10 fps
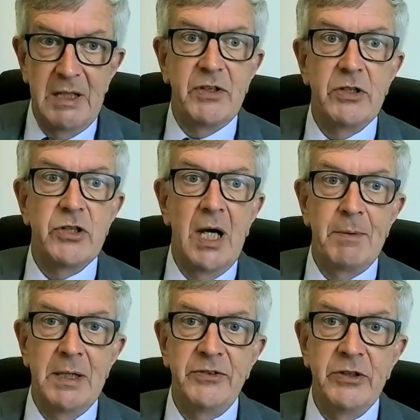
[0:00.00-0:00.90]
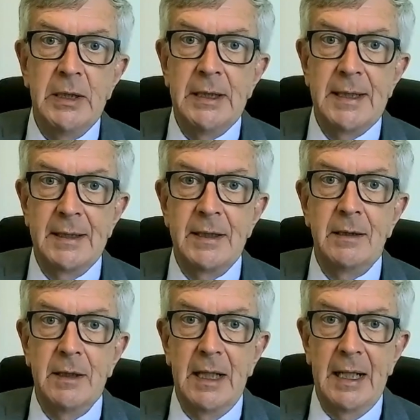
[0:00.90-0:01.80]
If their job is
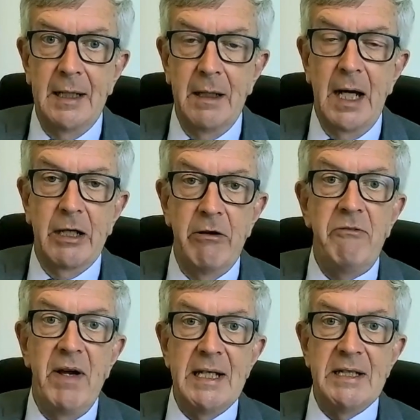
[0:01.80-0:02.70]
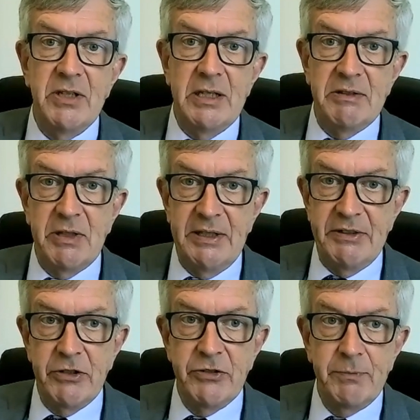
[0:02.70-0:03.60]
that they're a conveyancing
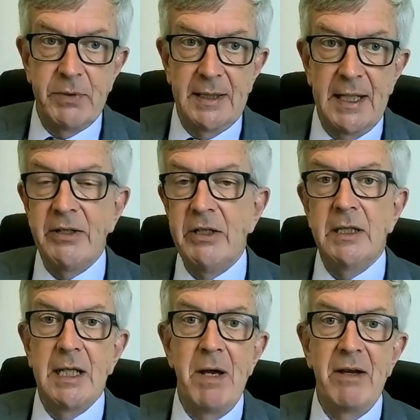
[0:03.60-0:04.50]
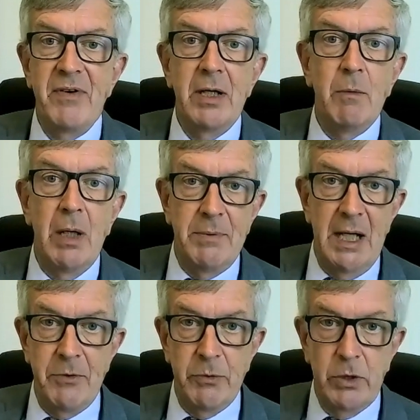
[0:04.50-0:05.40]
solicitor or something like that, they may very well
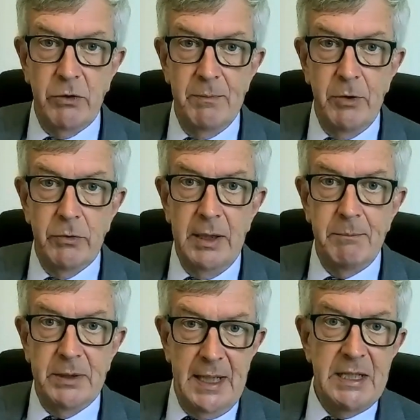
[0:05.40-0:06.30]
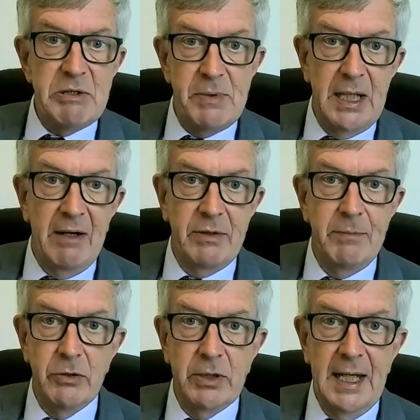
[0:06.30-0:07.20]
be able to work remotely. But then you may have
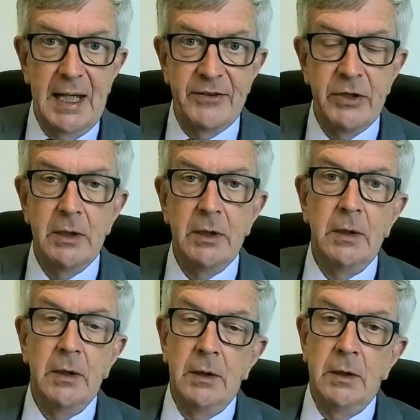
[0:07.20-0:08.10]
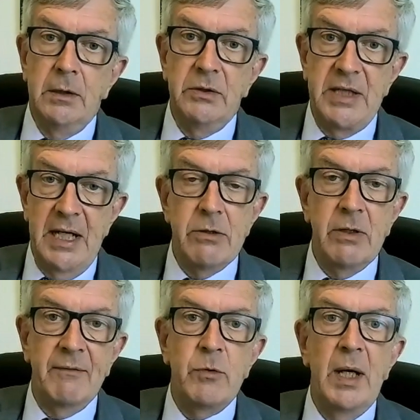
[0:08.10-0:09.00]
to be looking at, then
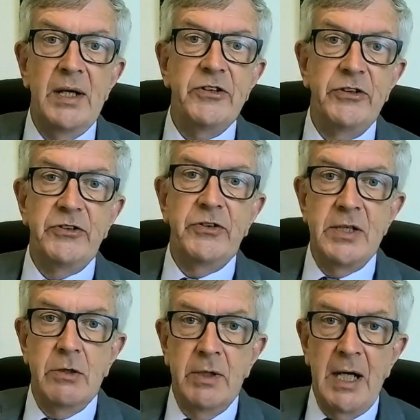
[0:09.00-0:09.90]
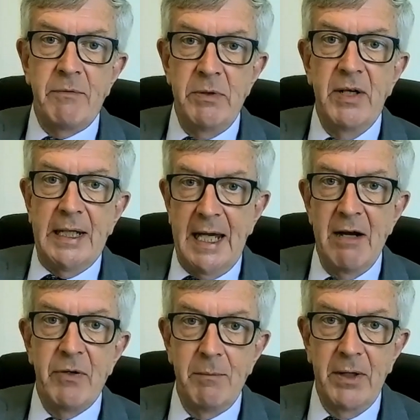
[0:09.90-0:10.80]
you're going to have questions that you're going to have to be very
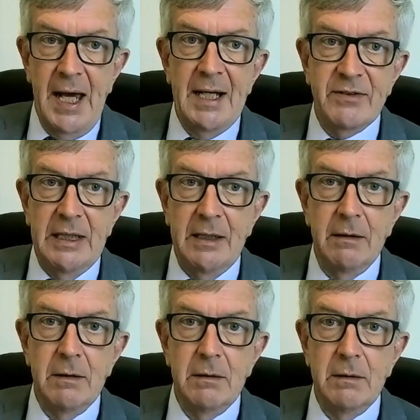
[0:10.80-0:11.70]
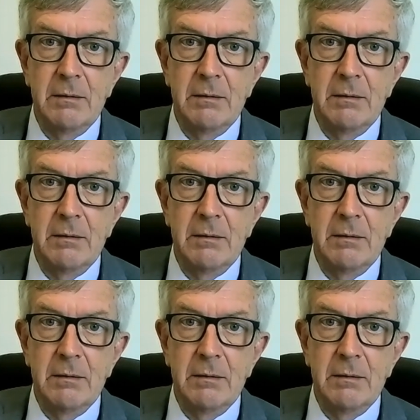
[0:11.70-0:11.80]
careful about asking.